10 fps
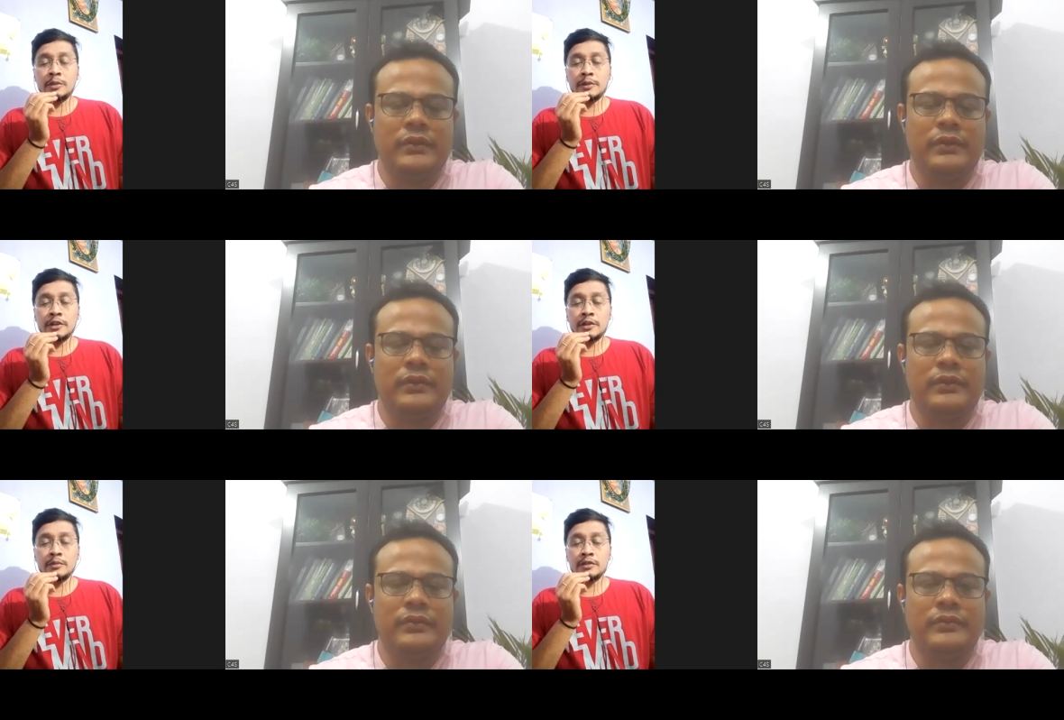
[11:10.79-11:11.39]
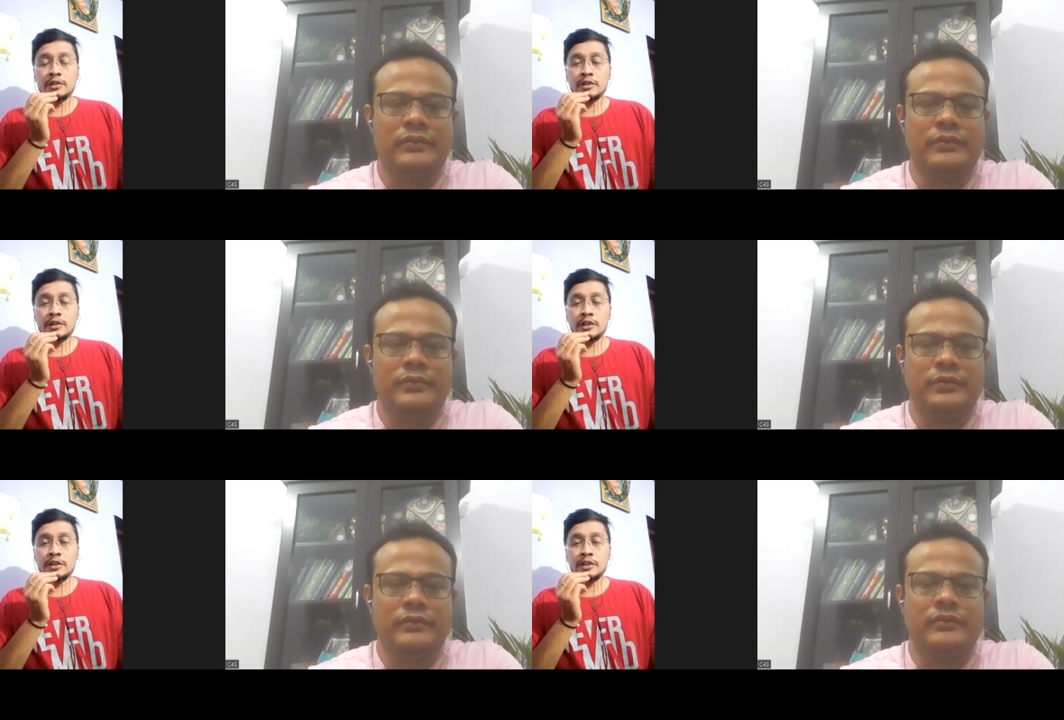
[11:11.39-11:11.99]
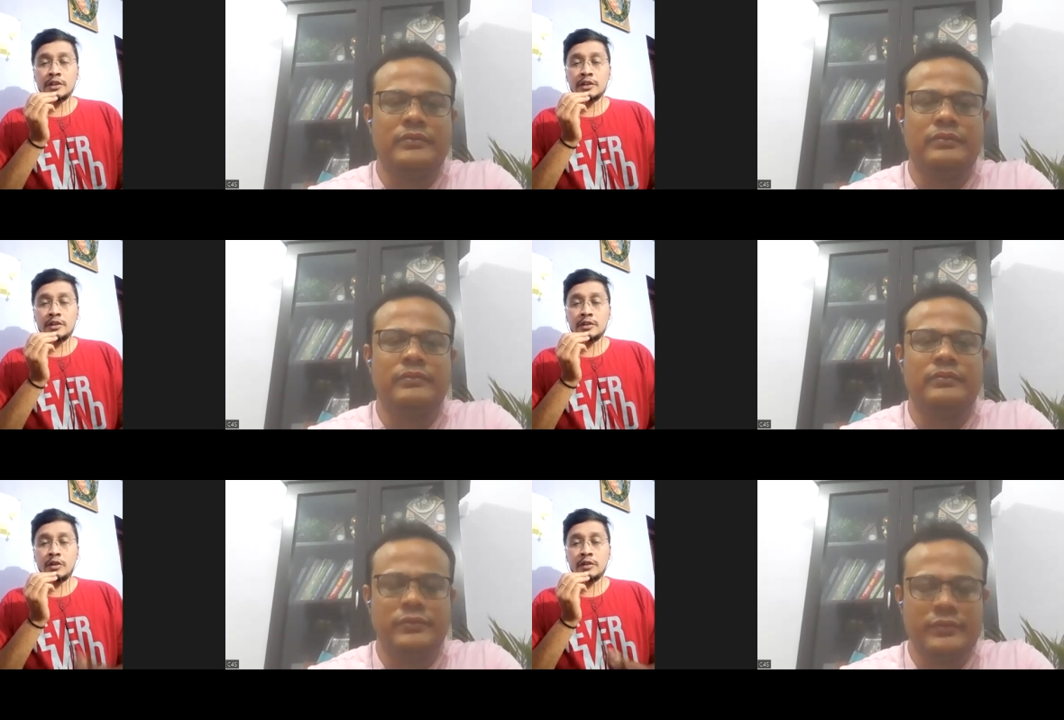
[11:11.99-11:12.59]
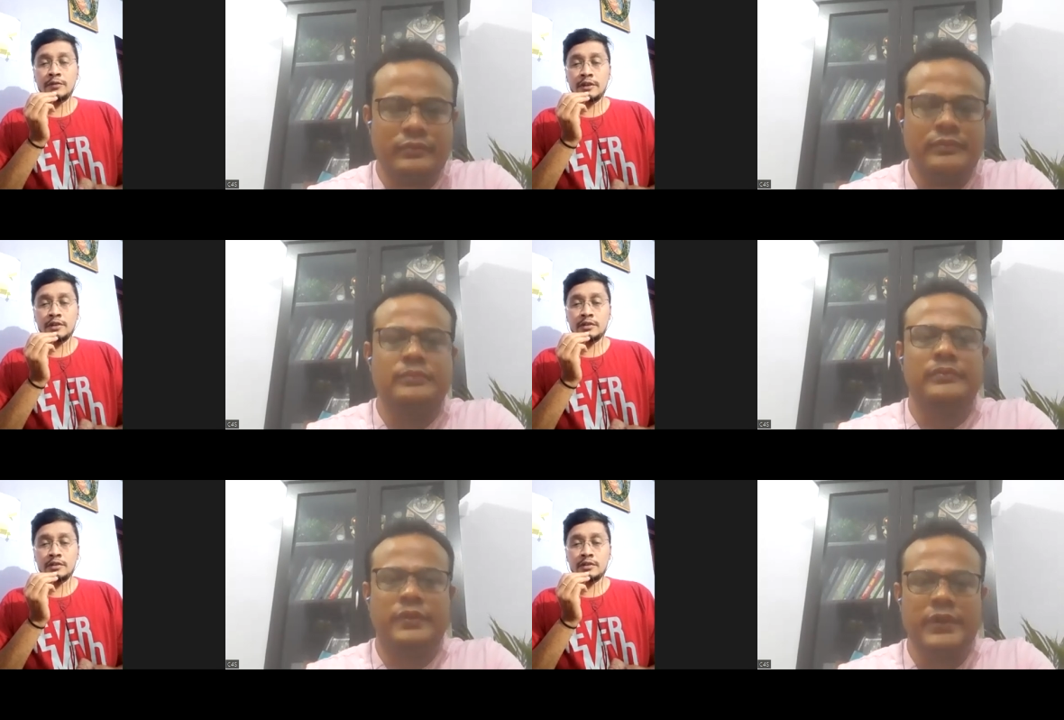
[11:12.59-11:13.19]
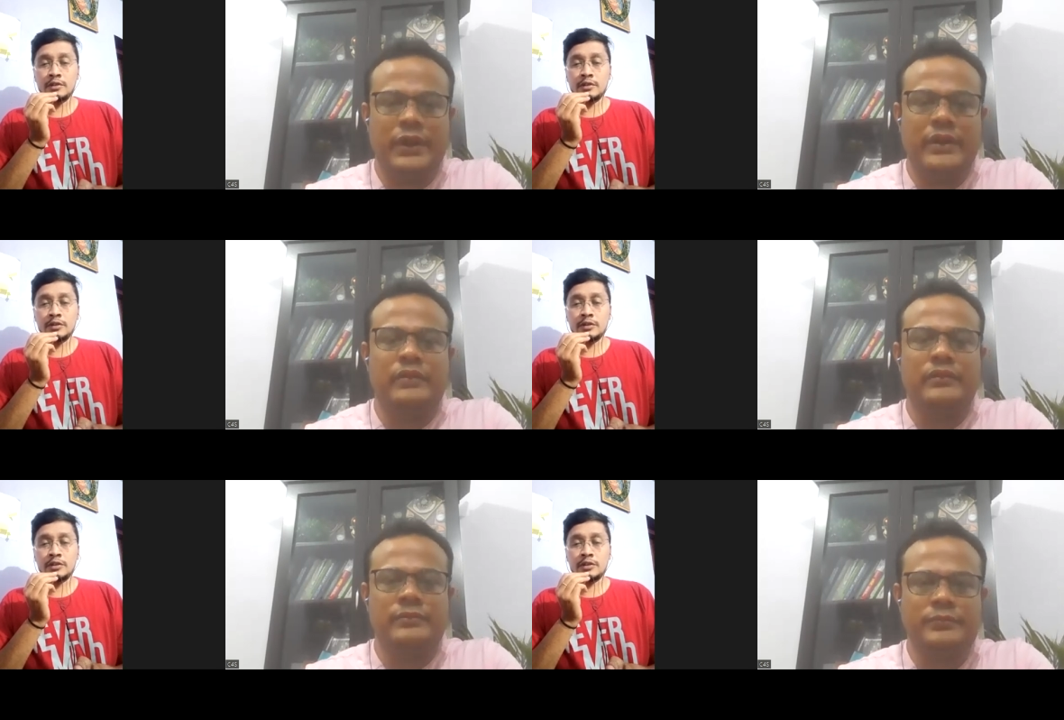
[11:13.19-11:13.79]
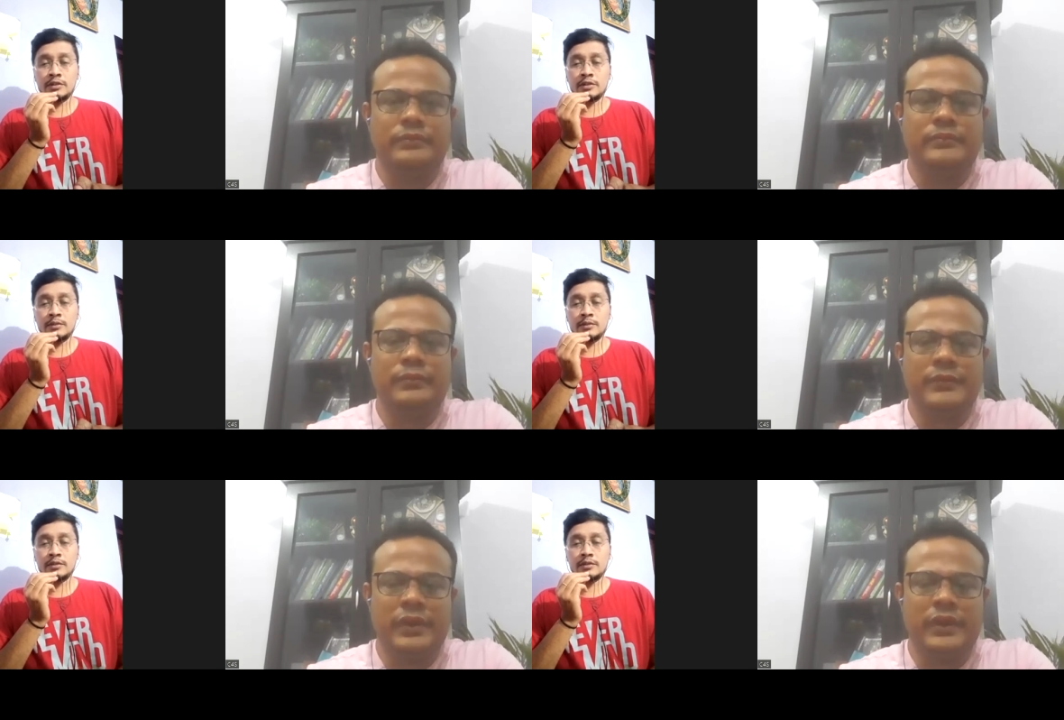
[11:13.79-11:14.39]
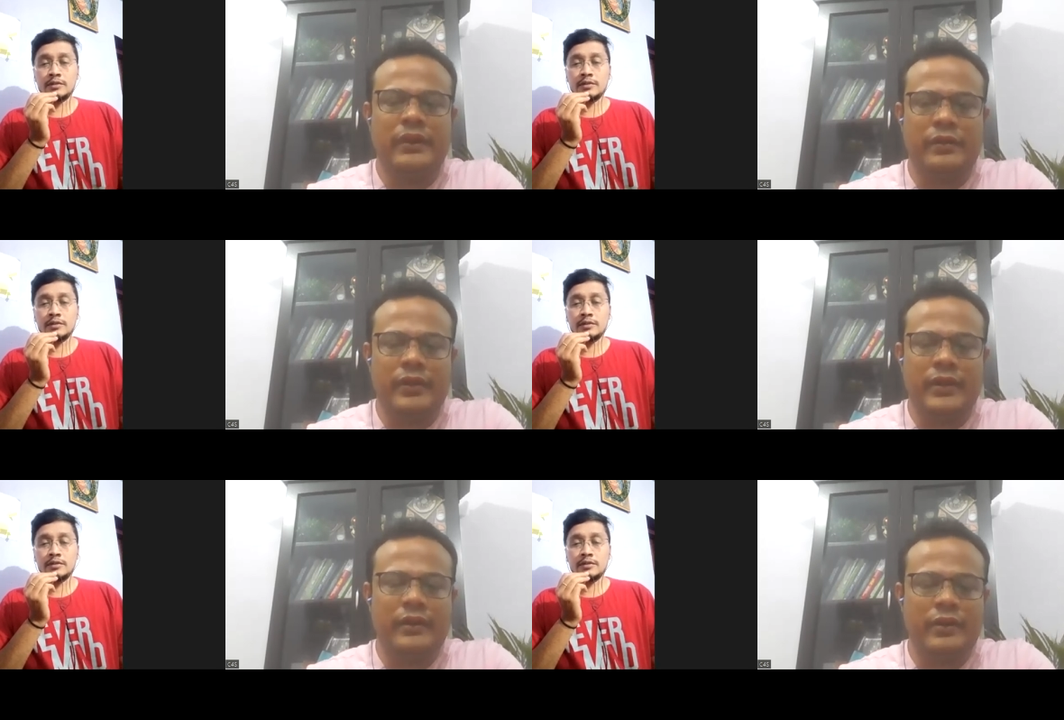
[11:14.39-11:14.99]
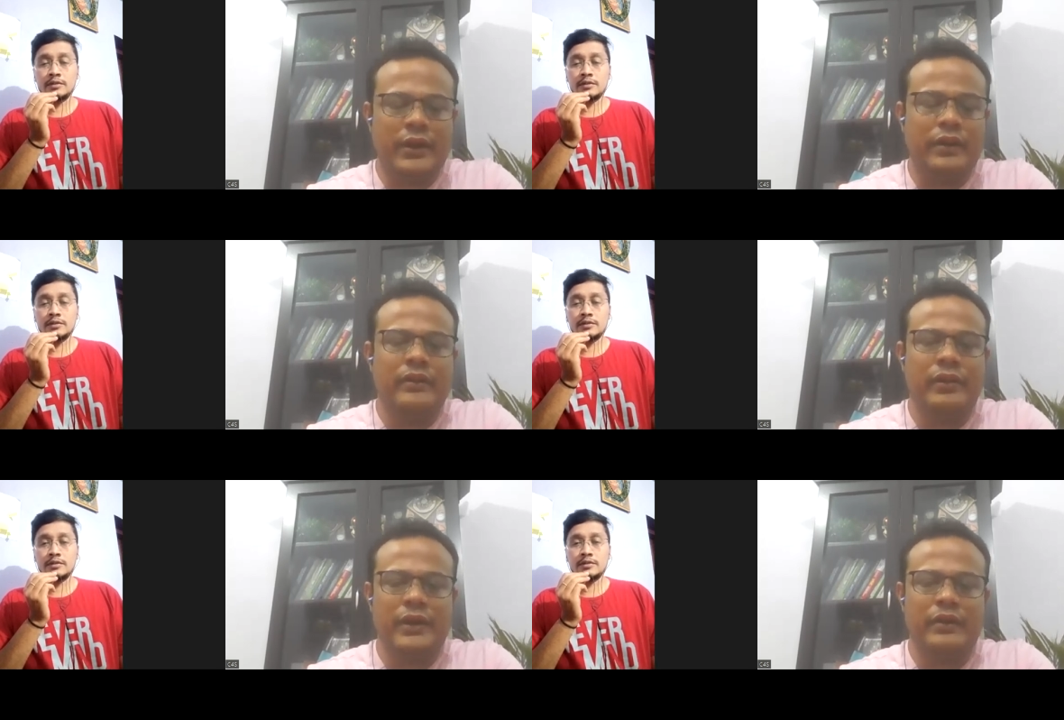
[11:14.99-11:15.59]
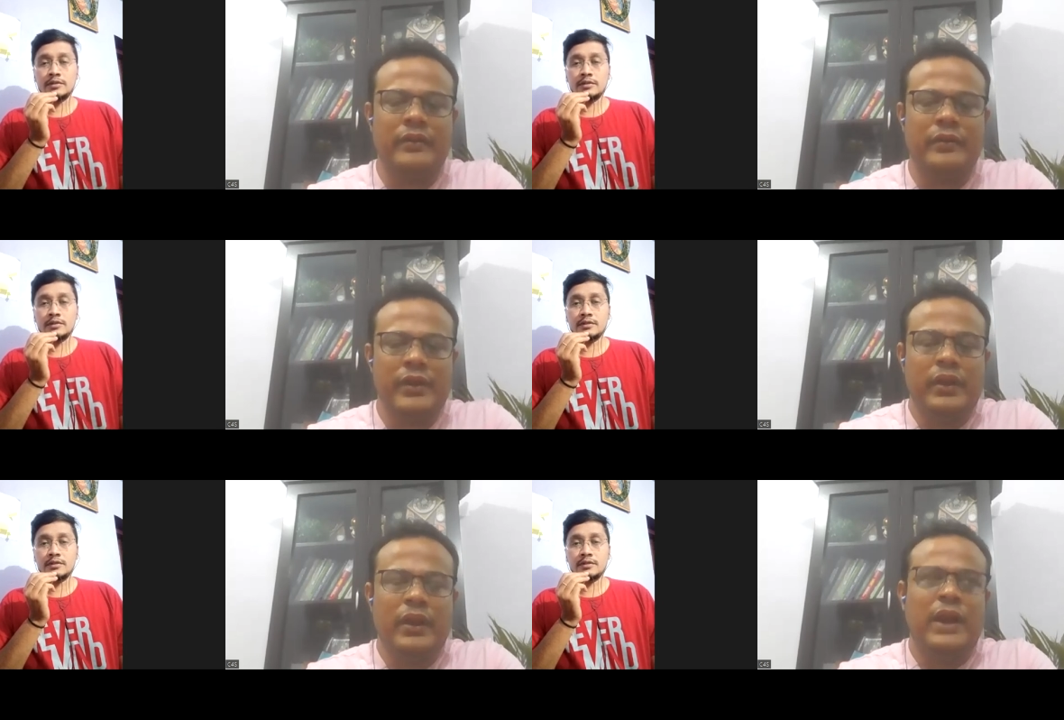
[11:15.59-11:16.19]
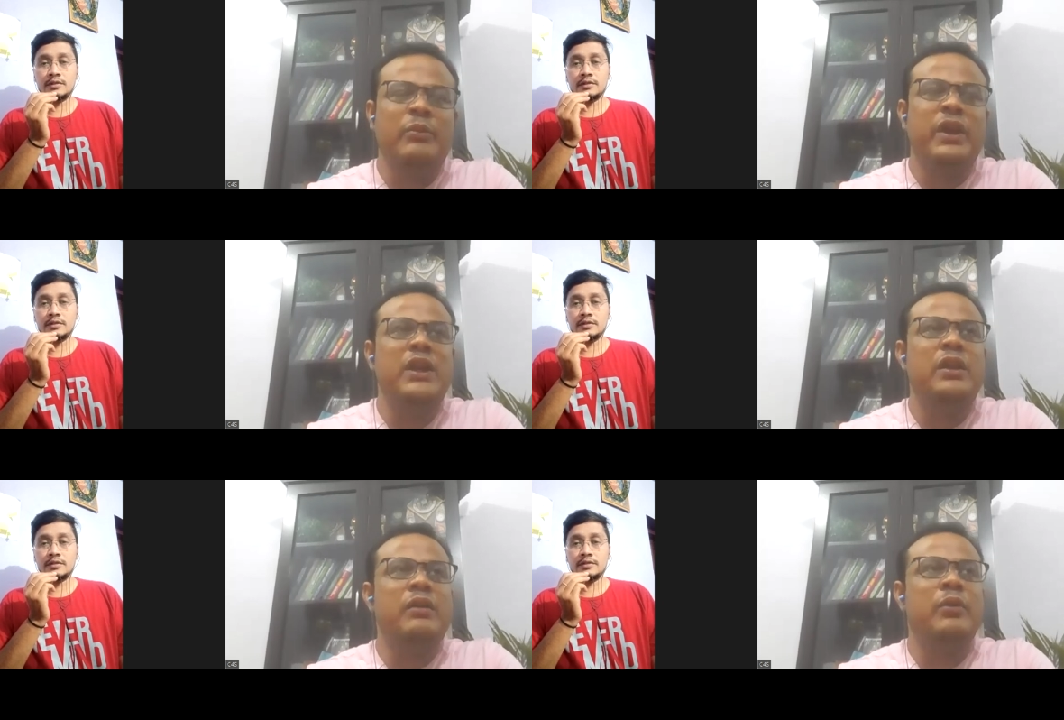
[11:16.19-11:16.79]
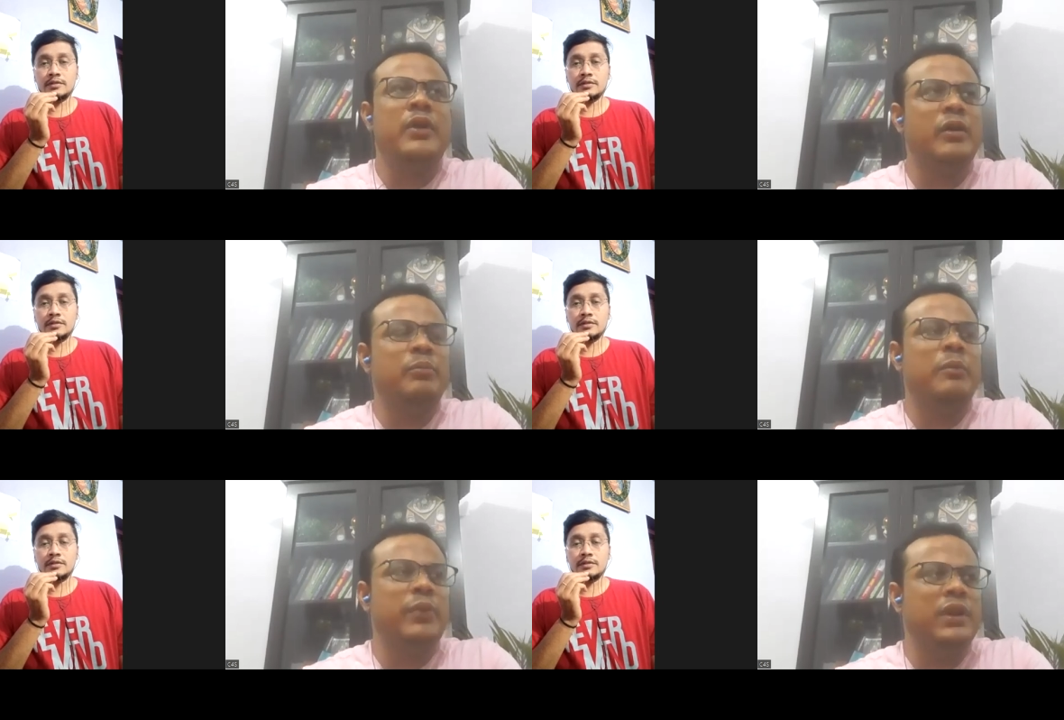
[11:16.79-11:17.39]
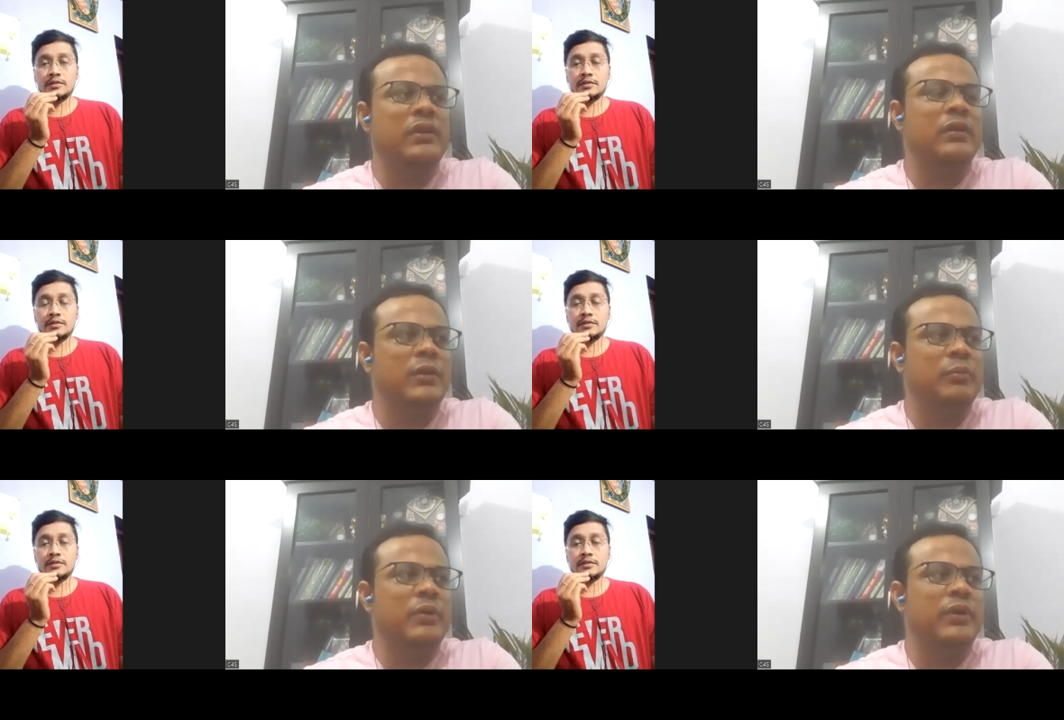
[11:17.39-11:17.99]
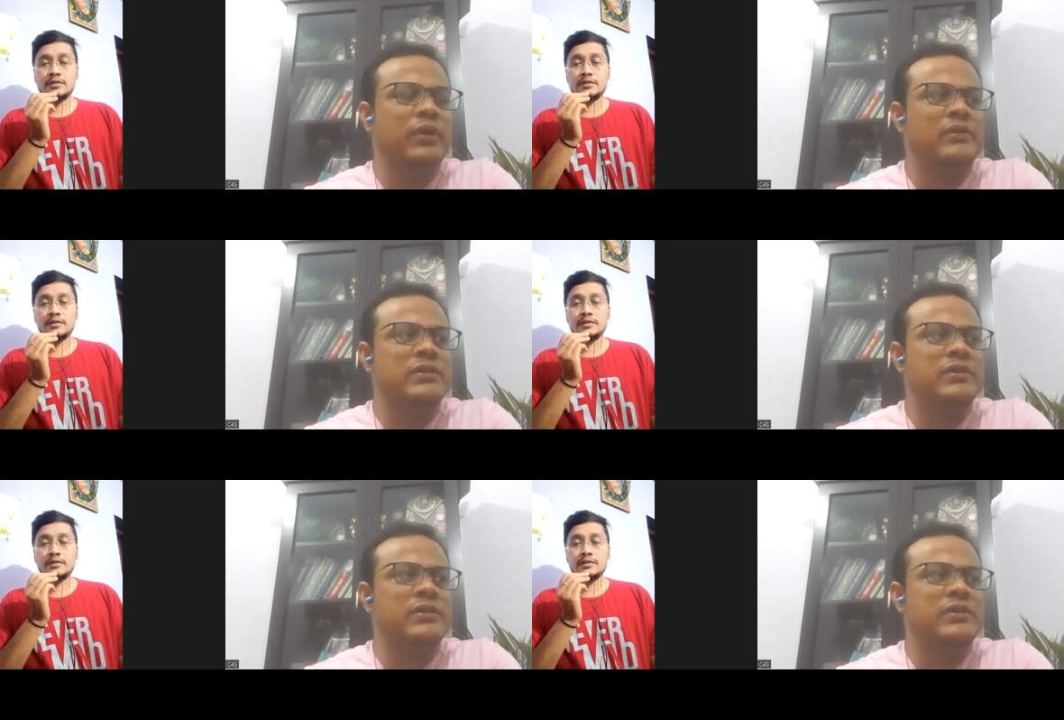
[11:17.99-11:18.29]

Speaker 1: aim is uh, gaining the confidence to right. the exam.
Speaker 2: Right, right, right, right. And many uh, people, uh, Pawan,